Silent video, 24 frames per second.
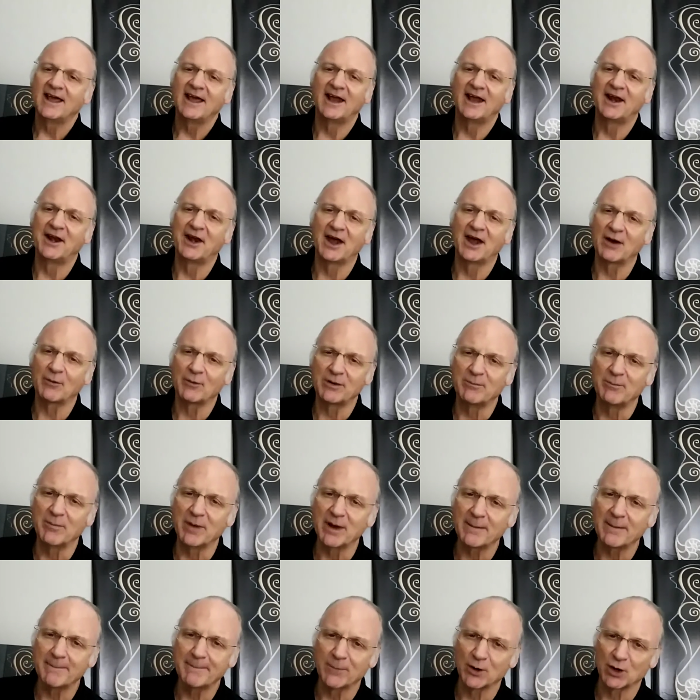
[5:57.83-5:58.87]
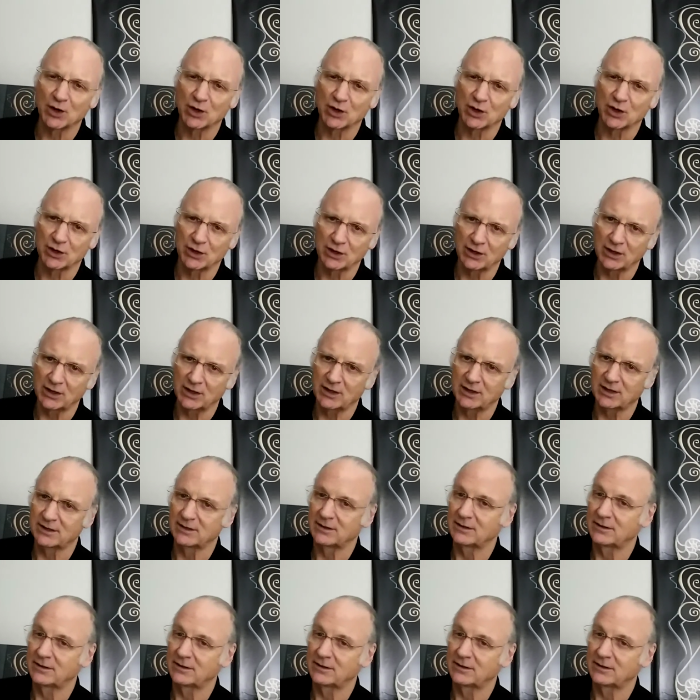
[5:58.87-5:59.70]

and not remember